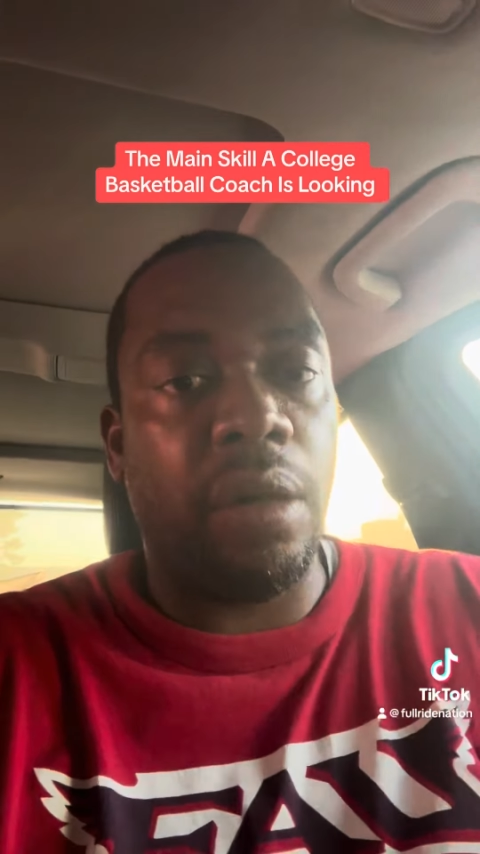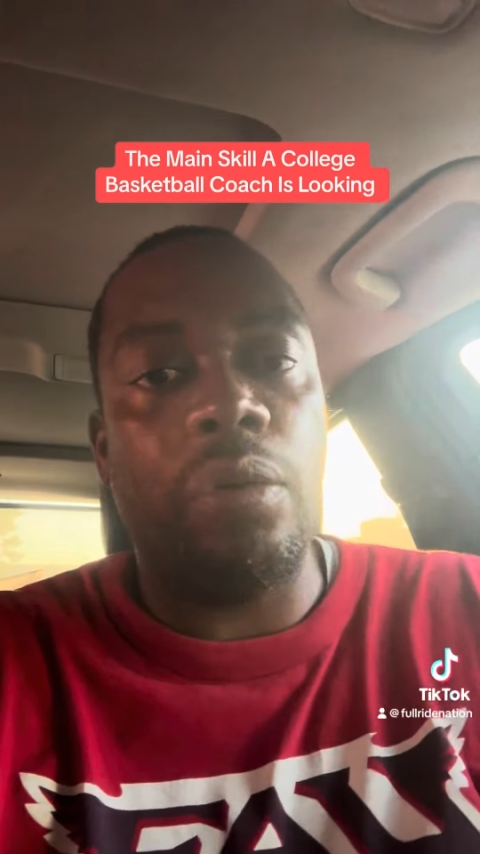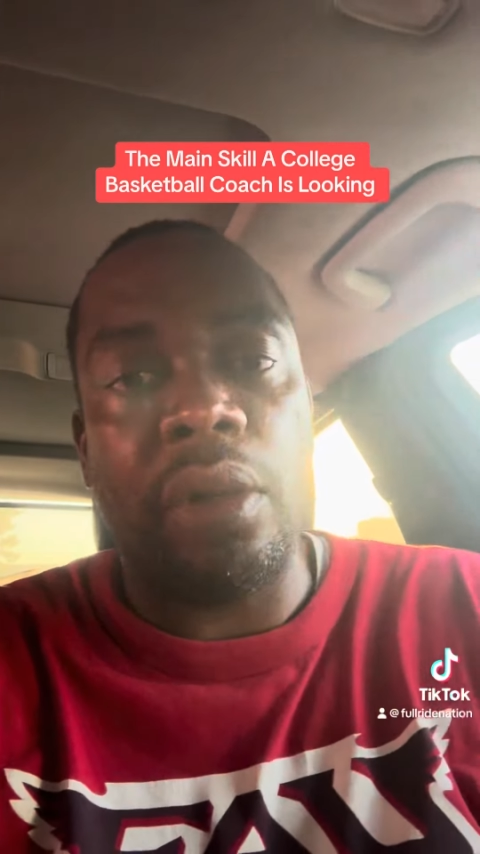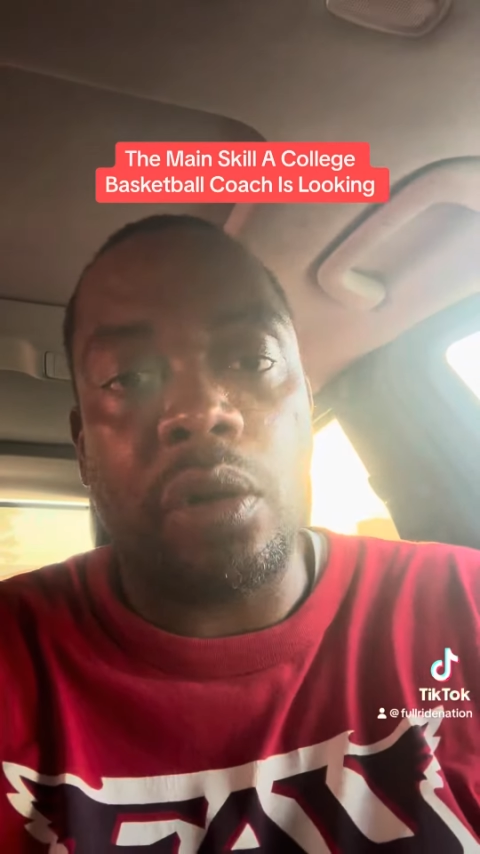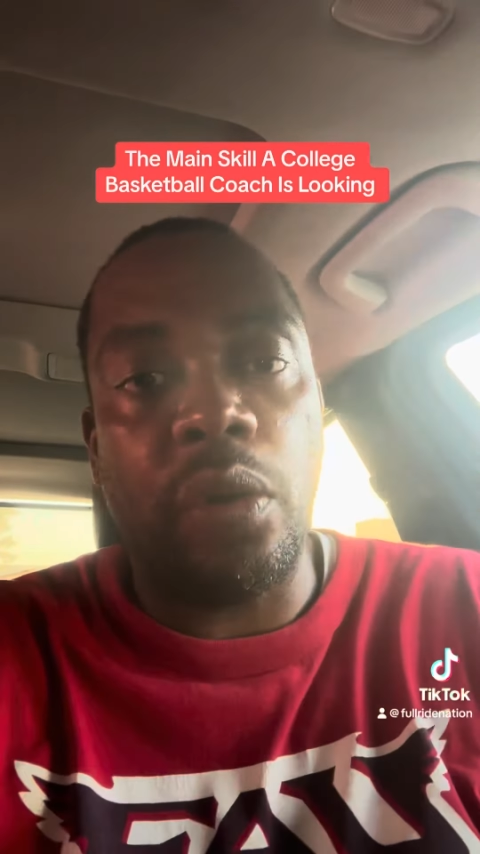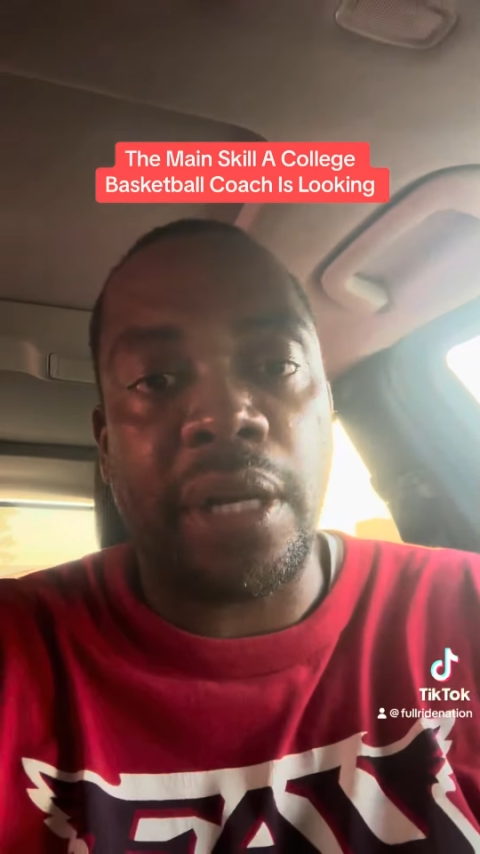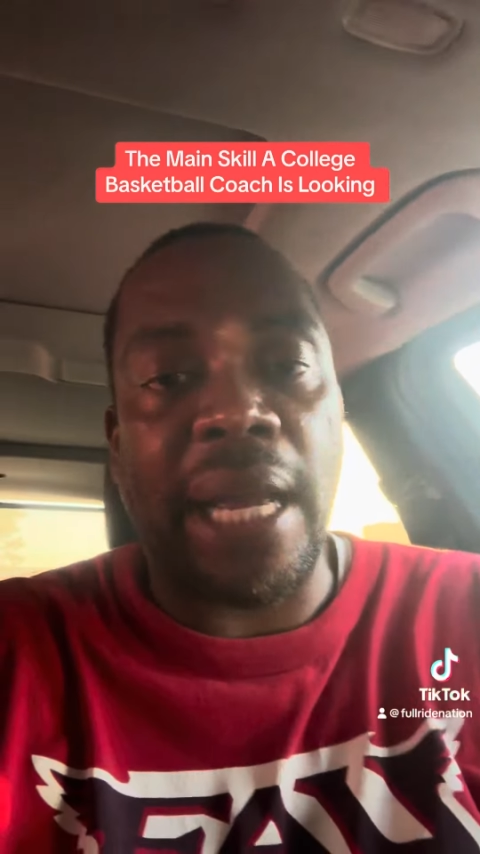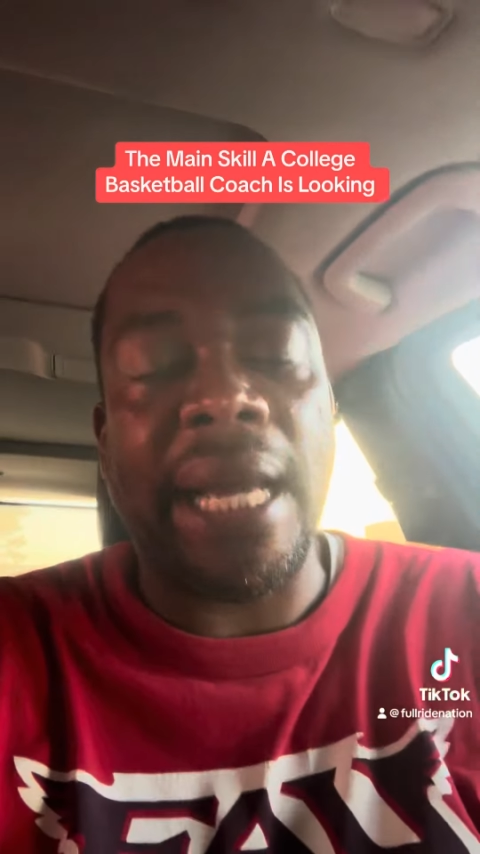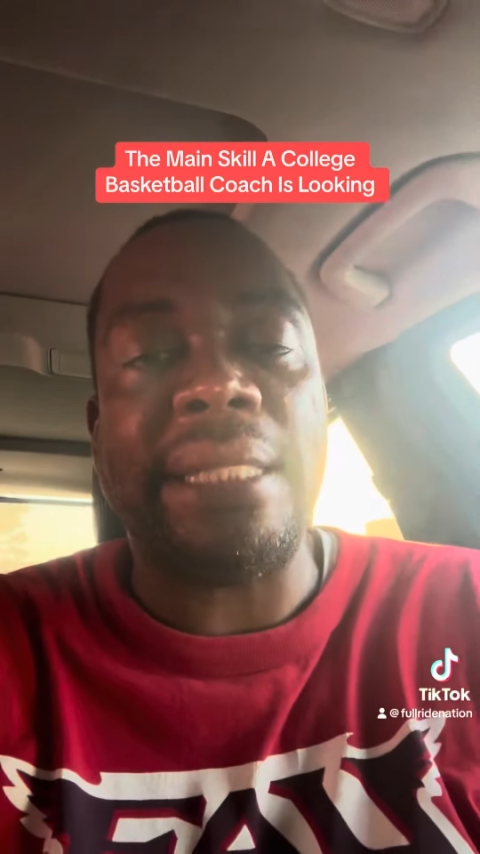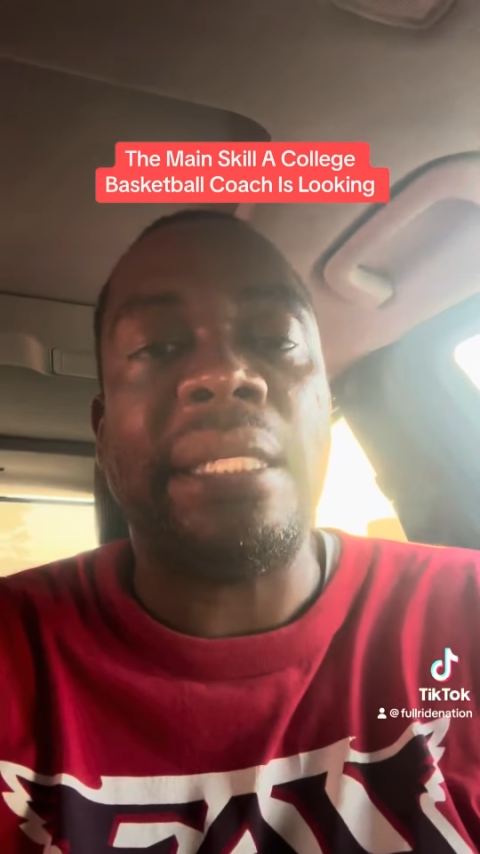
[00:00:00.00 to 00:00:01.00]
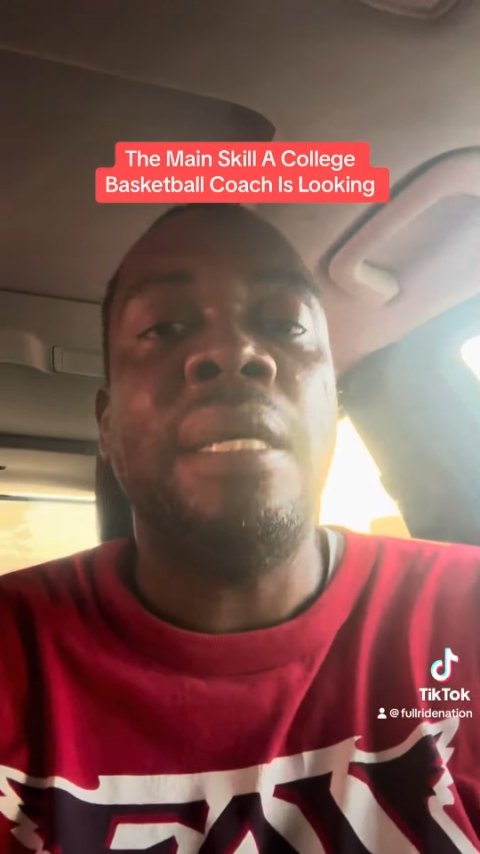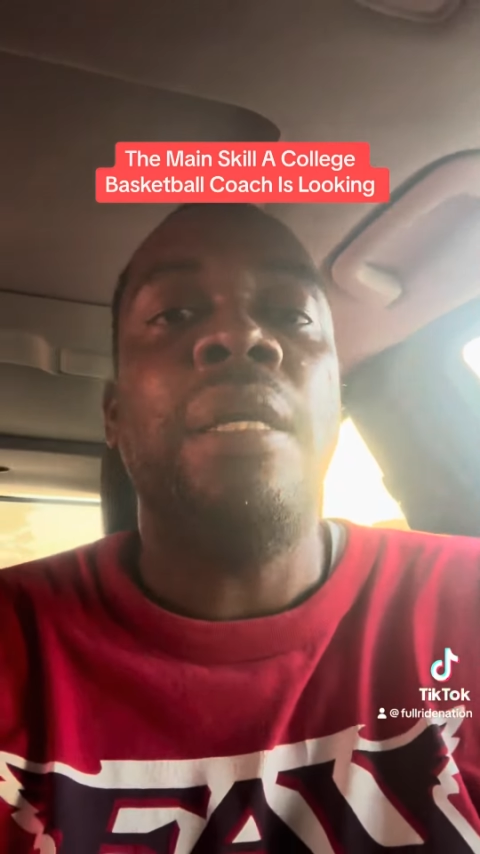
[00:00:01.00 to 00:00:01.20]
on the court, guys.